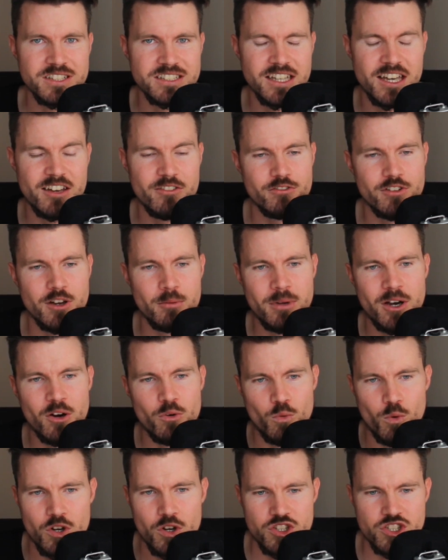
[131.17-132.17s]
in depth
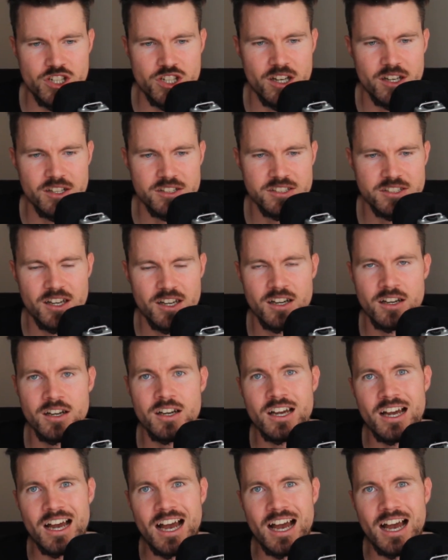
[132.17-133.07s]
about what shards are,